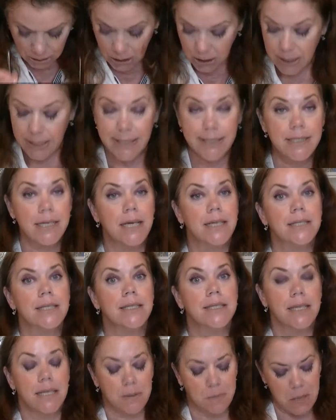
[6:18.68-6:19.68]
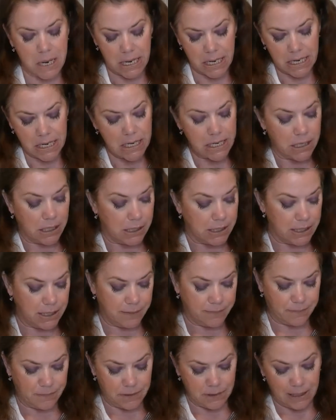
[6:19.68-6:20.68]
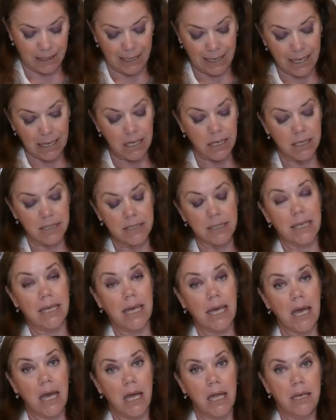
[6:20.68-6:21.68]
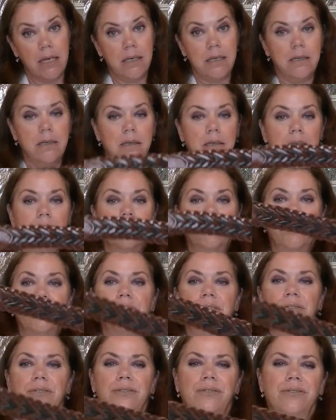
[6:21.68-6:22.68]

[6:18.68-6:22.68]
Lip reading: It does. It says made in Italy. And again, you know,